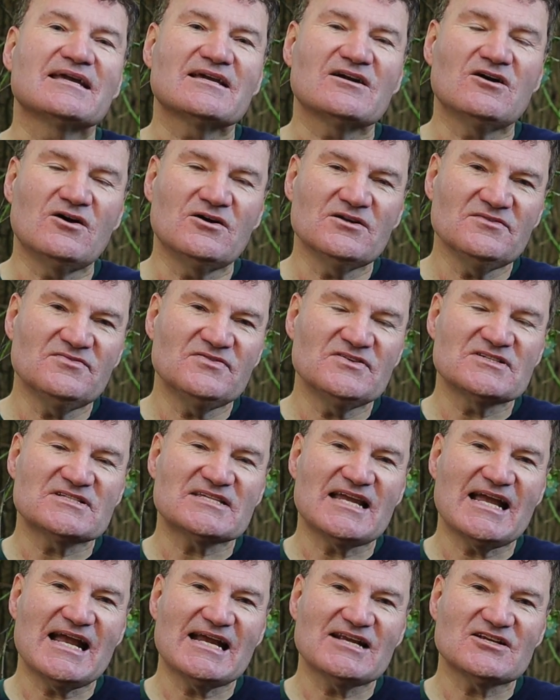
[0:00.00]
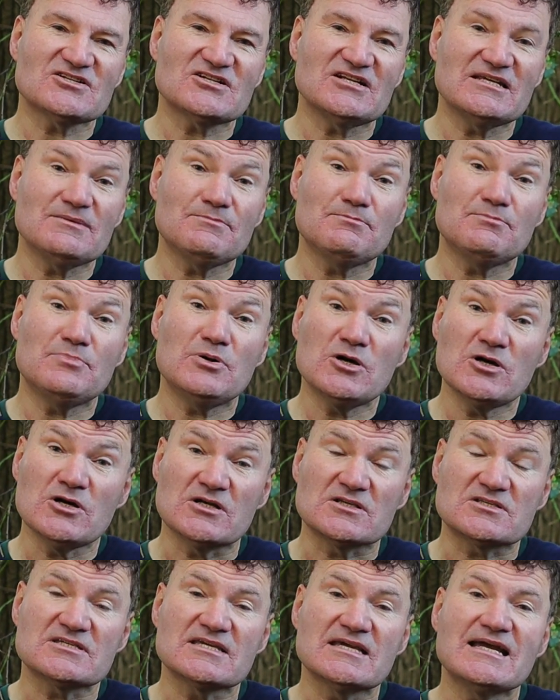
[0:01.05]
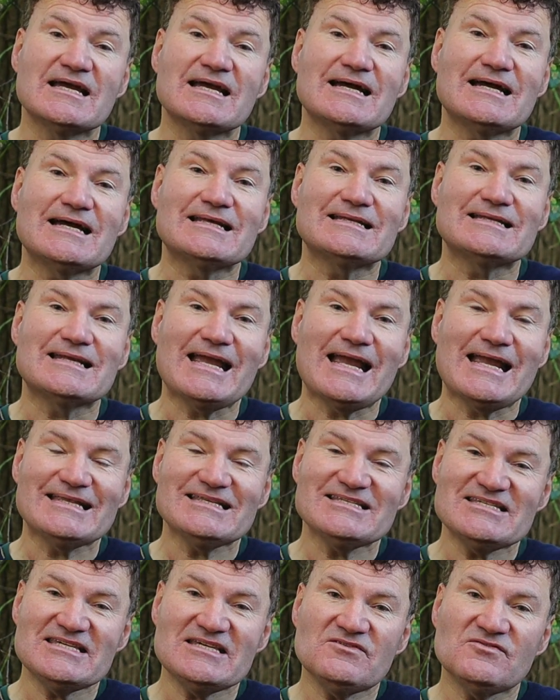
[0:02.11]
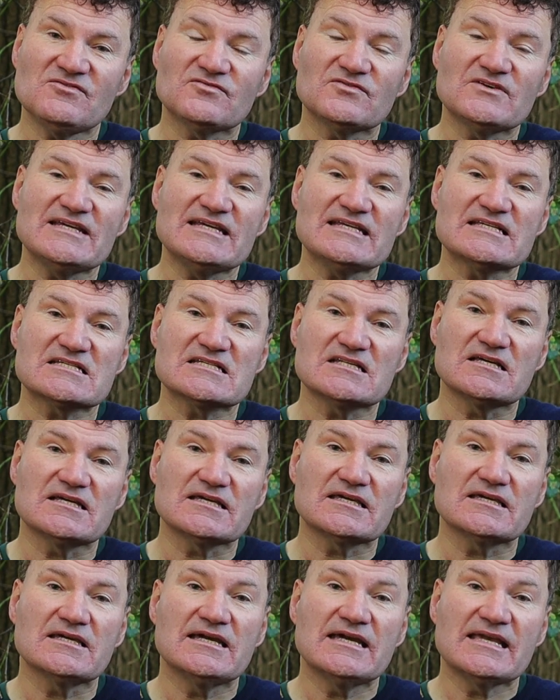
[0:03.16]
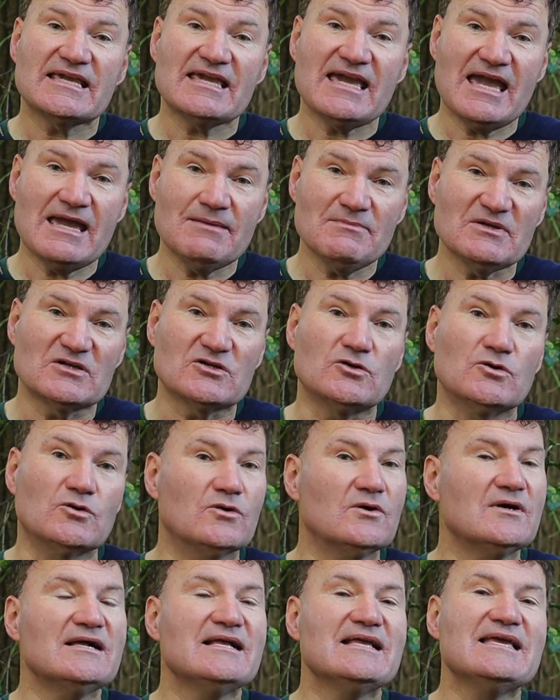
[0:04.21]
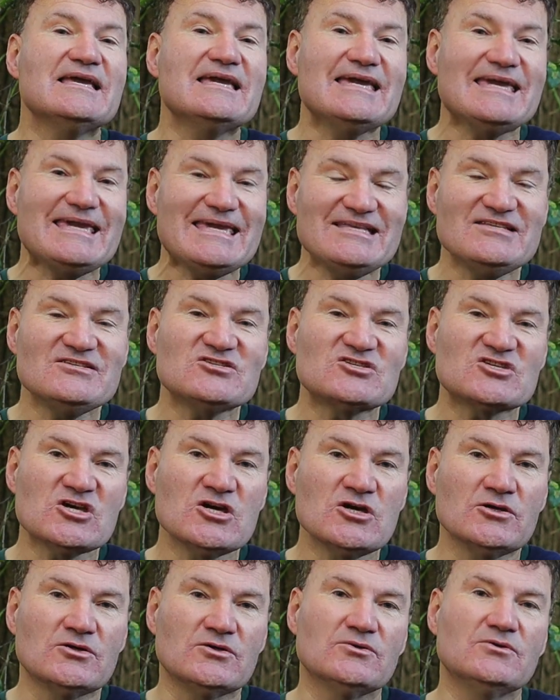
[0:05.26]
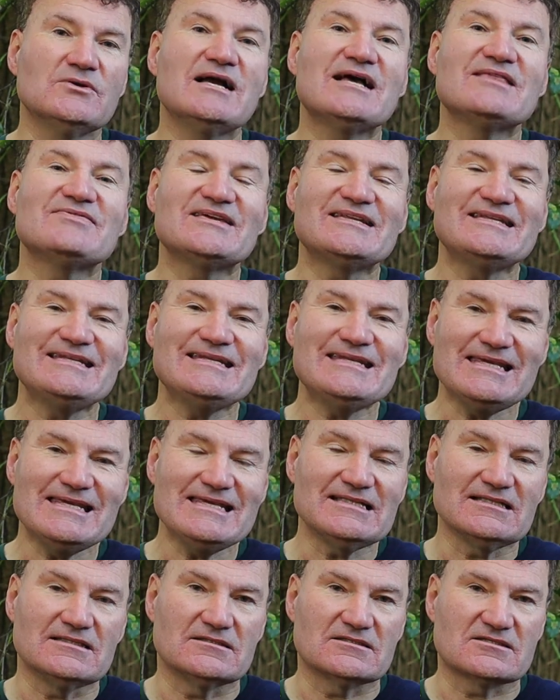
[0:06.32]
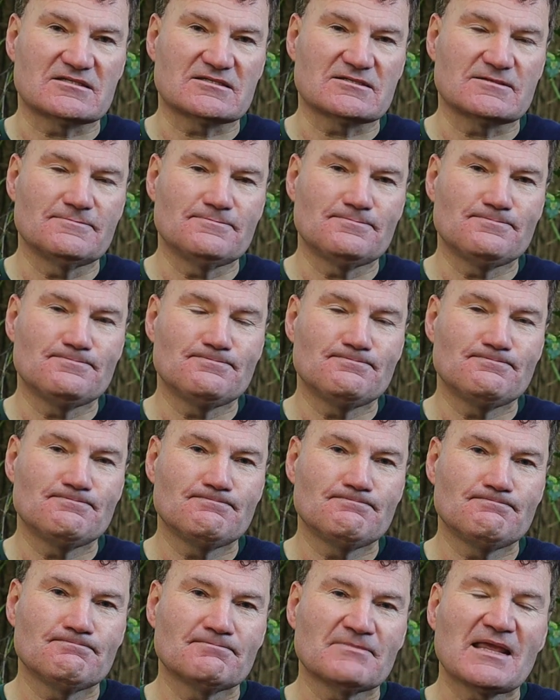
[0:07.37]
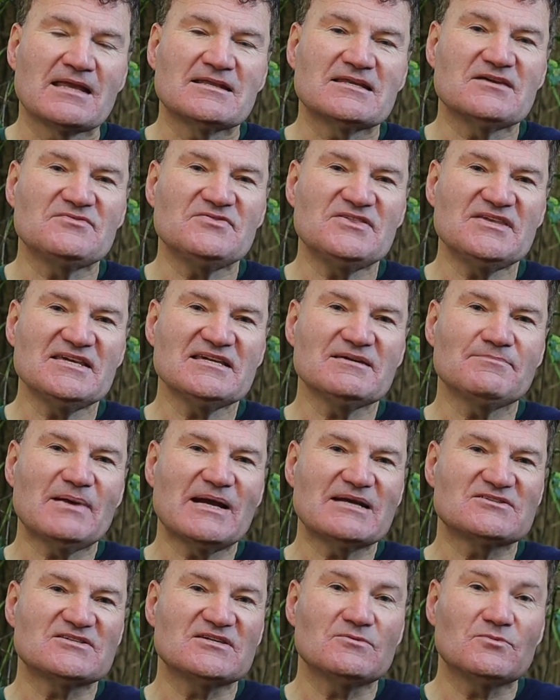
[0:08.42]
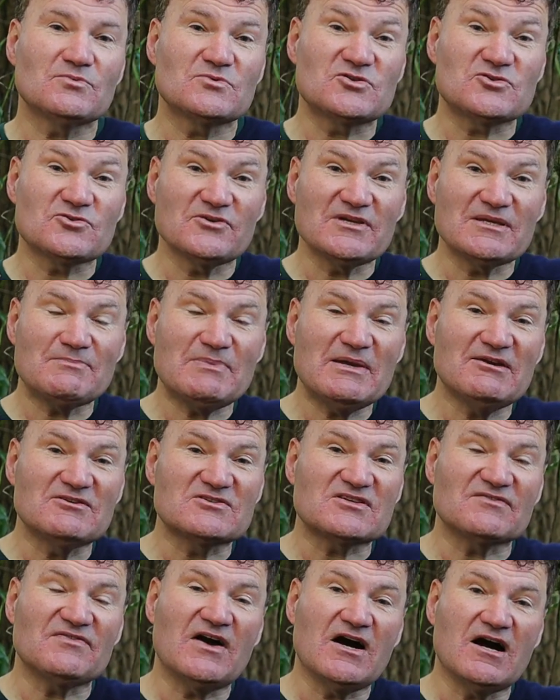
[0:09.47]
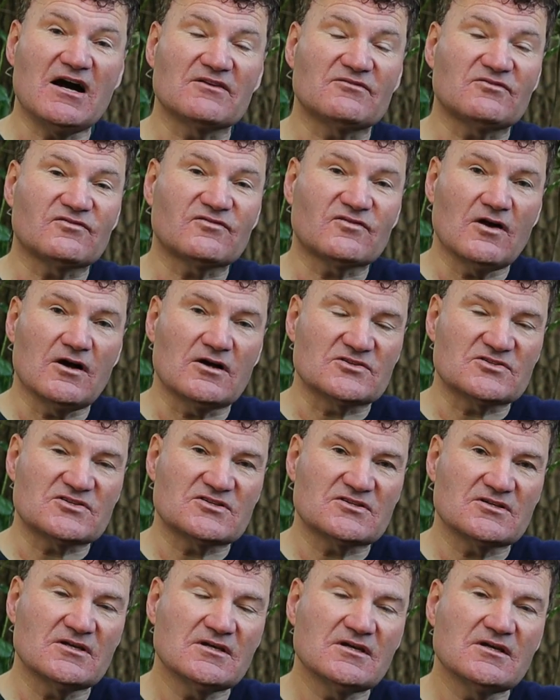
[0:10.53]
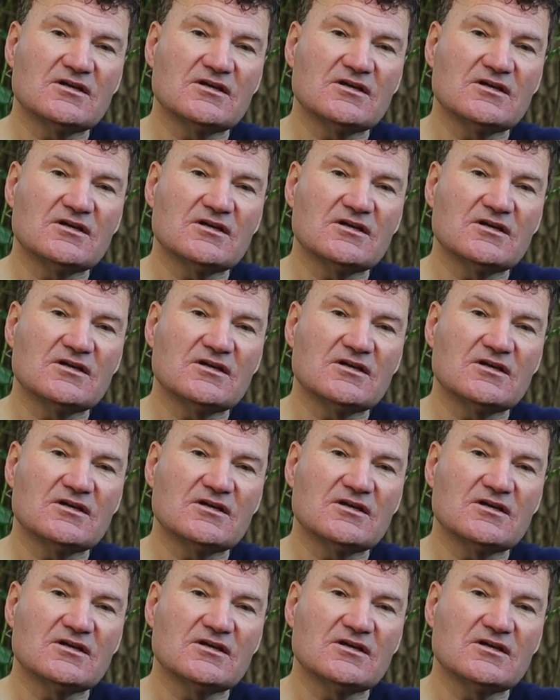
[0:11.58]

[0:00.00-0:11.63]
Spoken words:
conifers actually put an antifreeze-like chemical into the needles. Now, if you think about it, during periods of hard frost,